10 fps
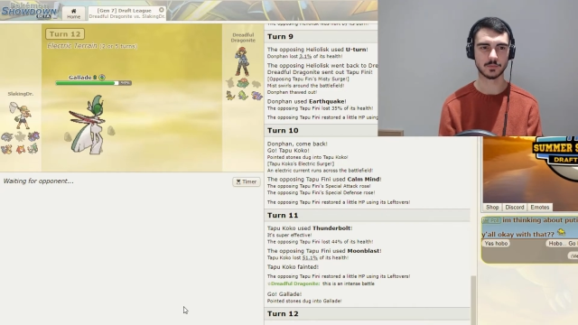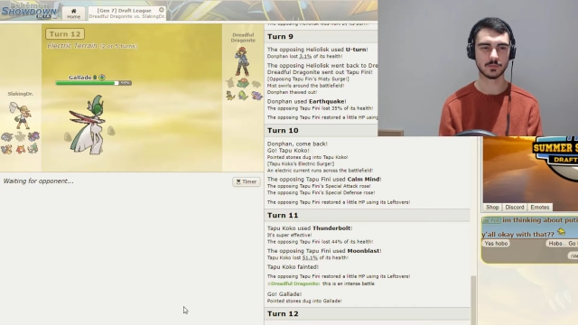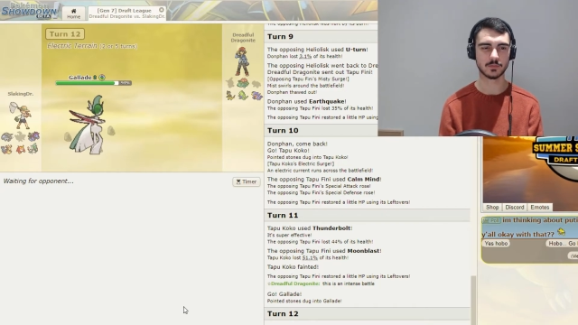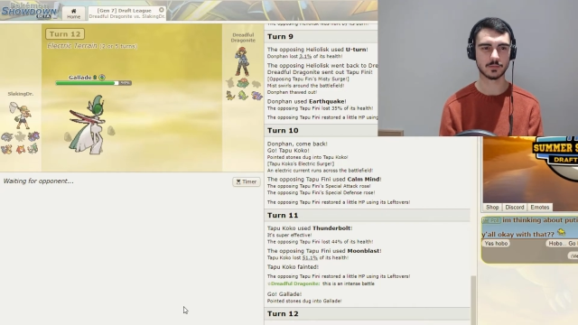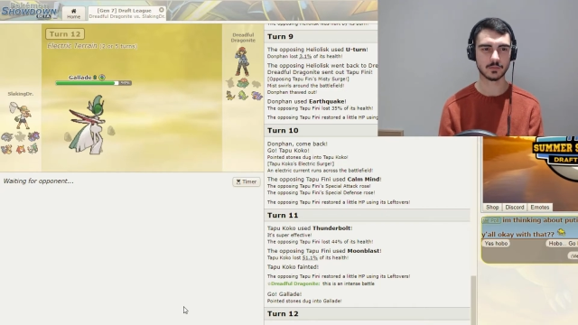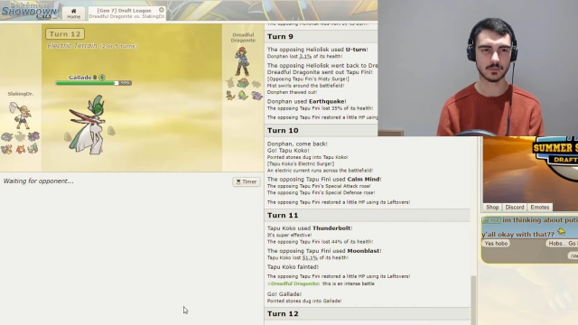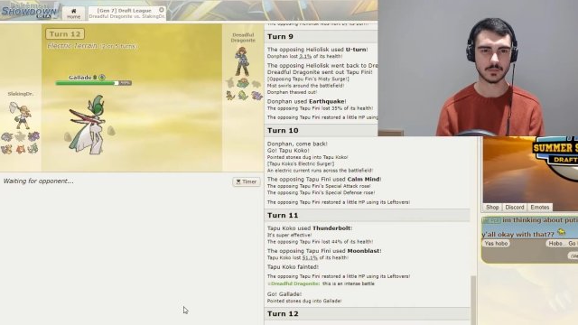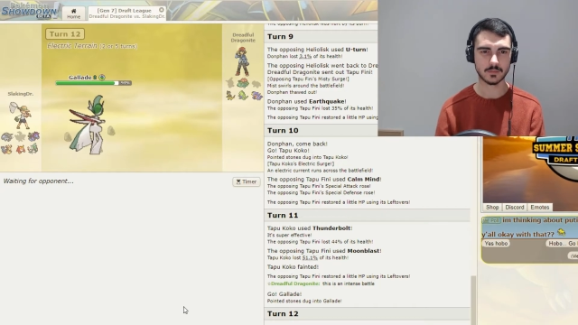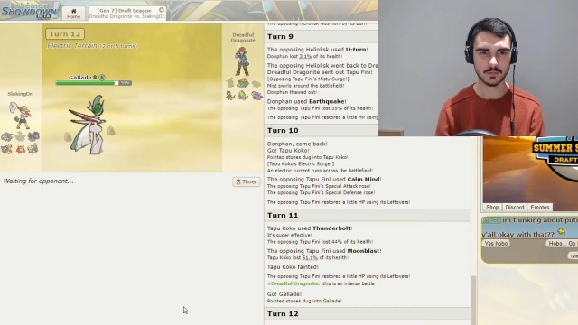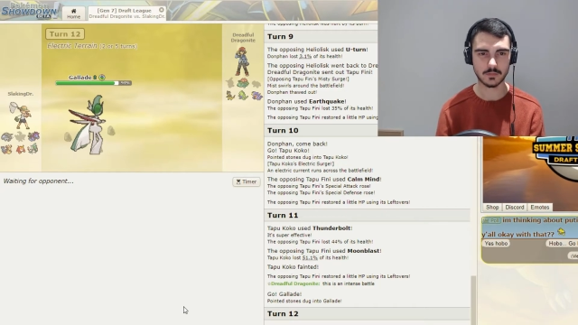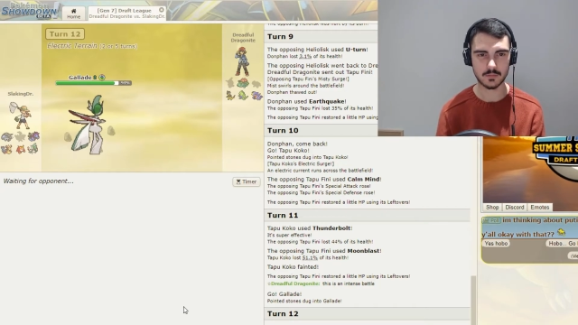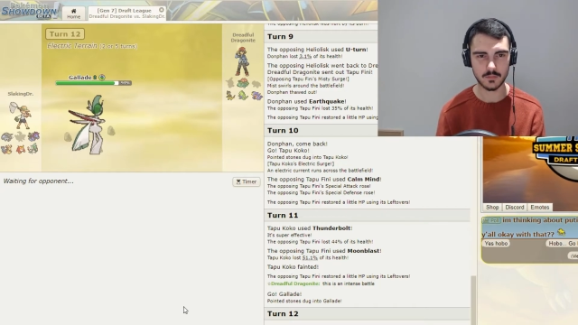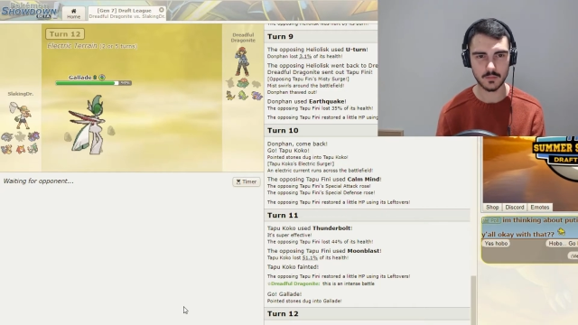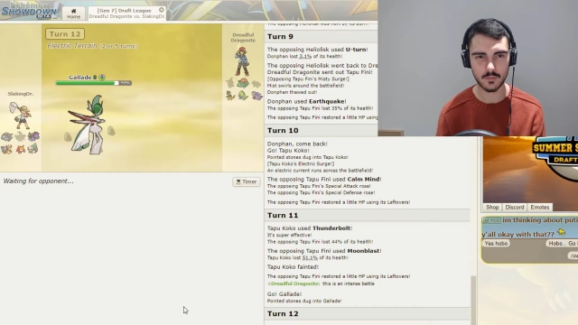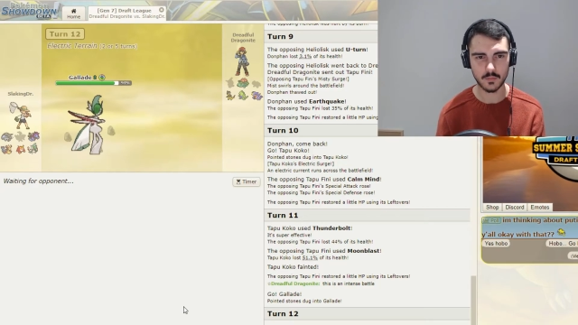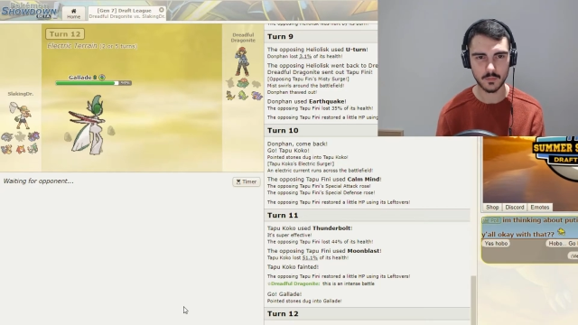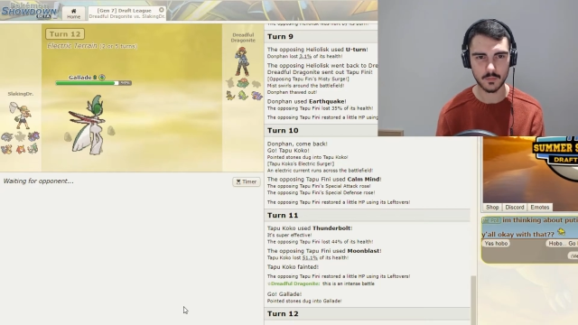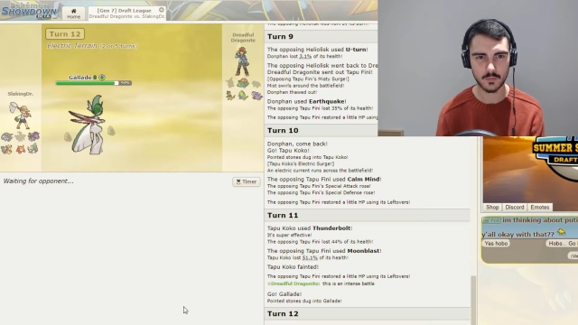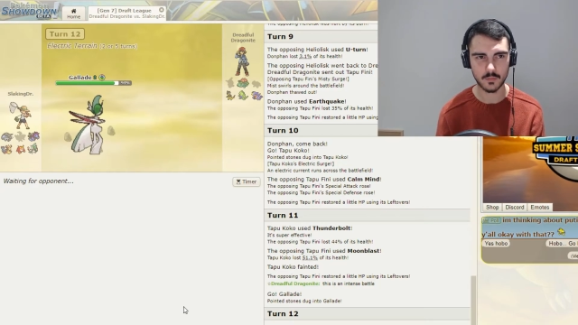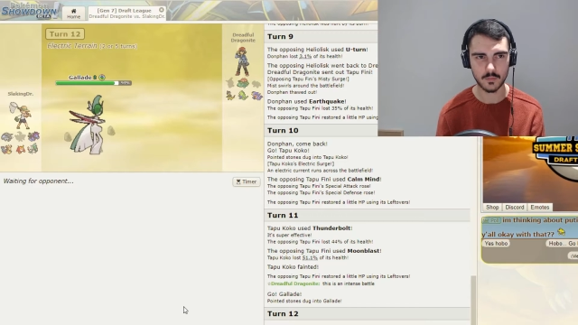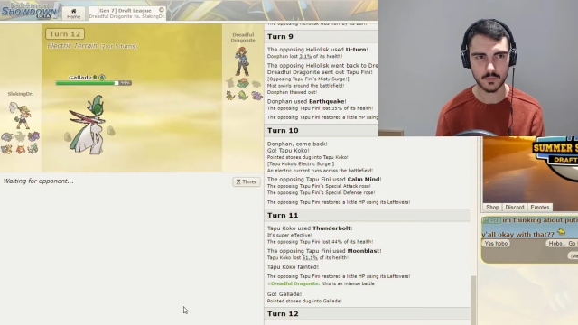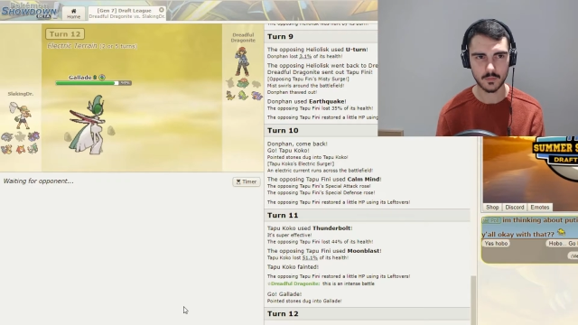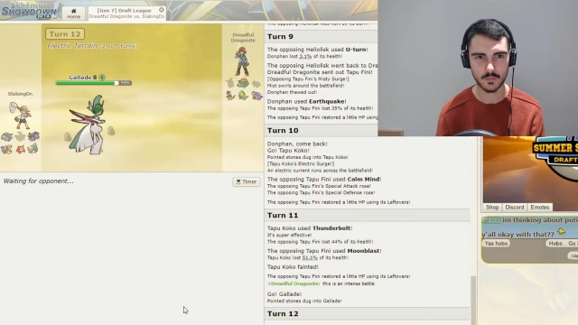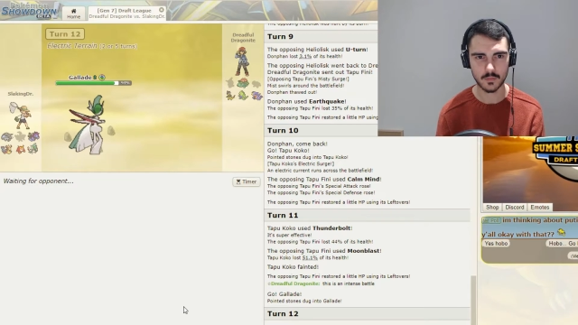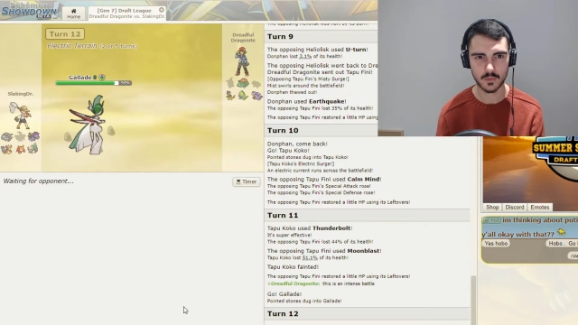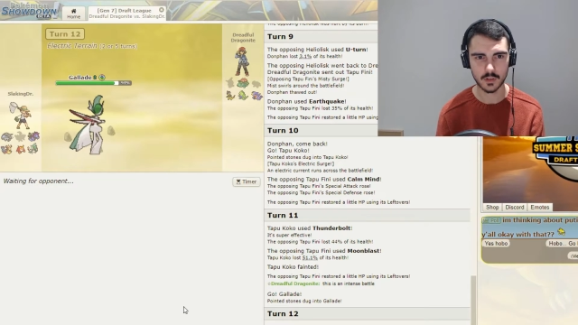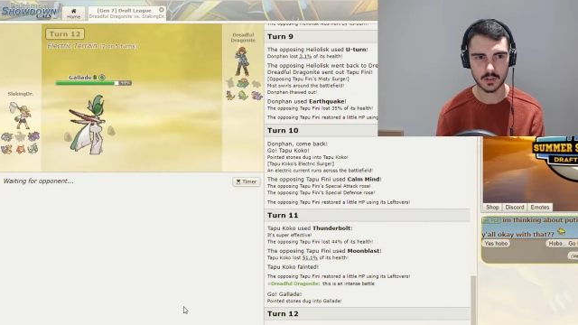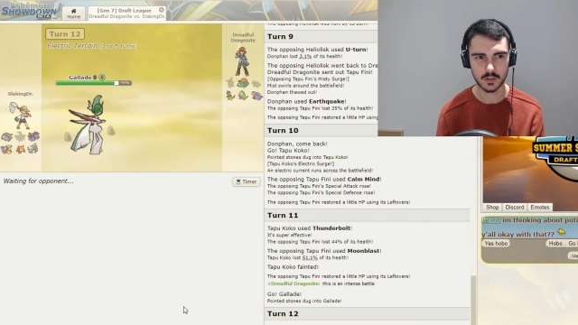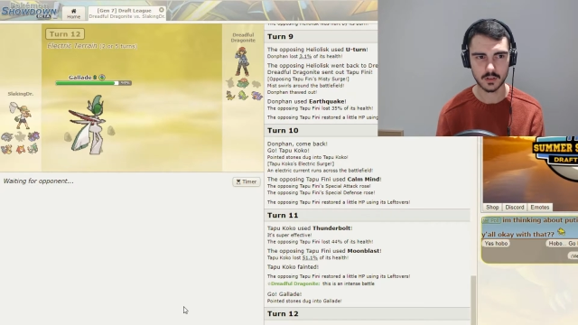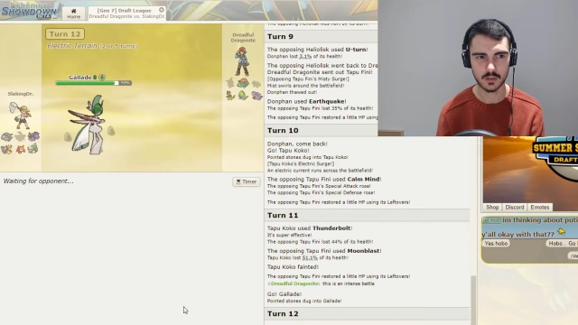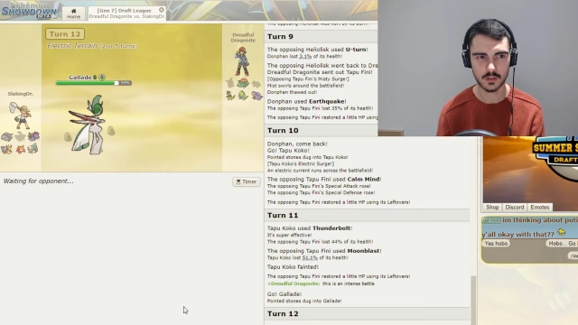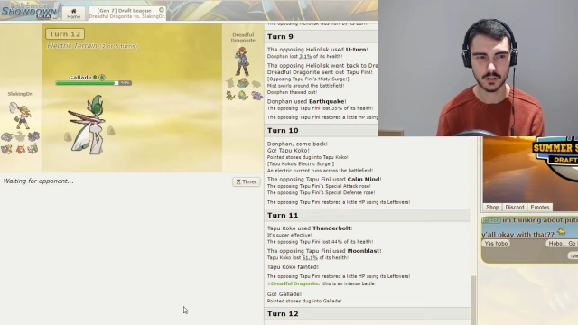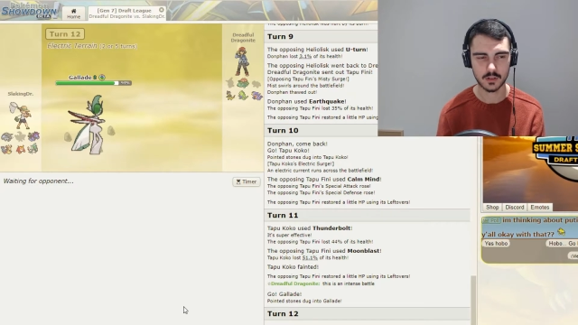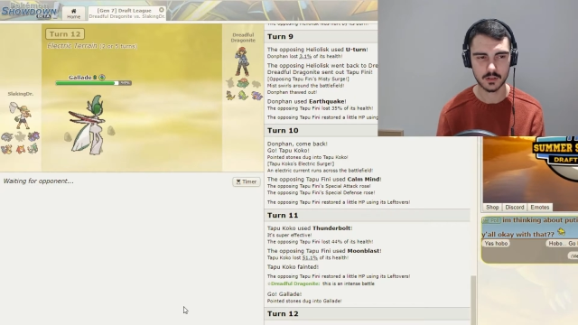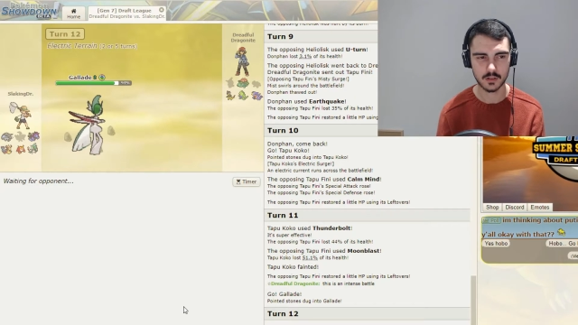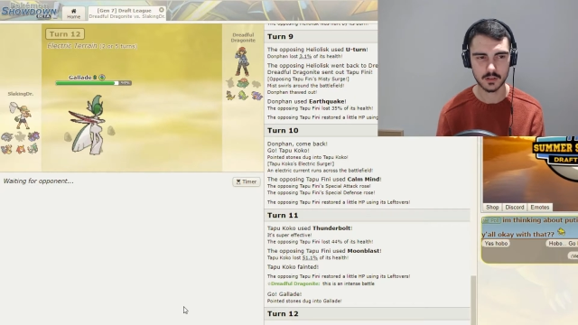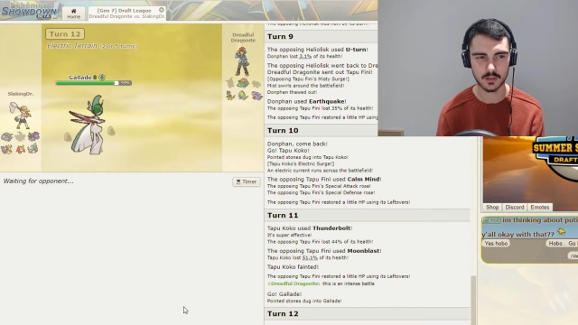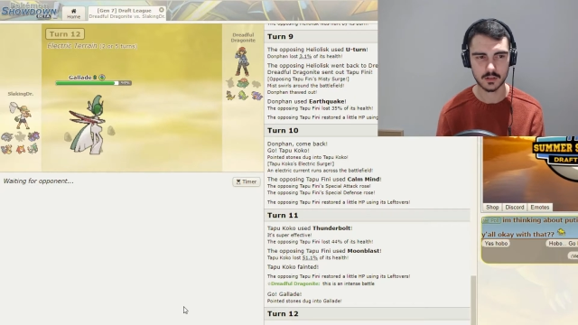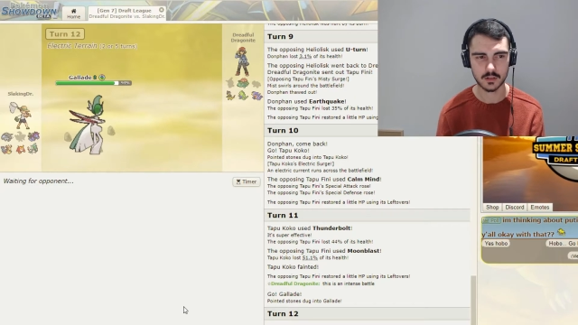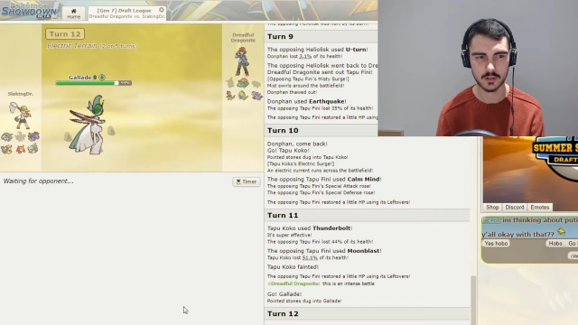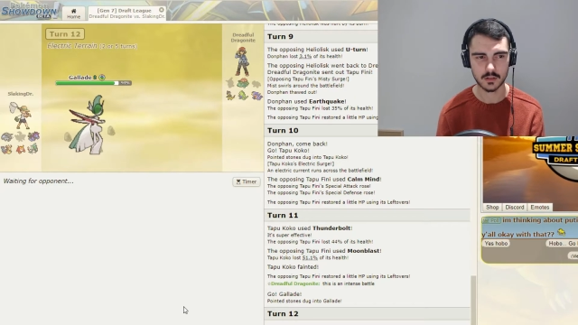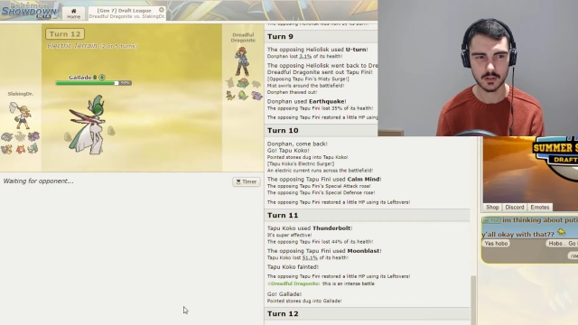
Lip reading: Nothing is said.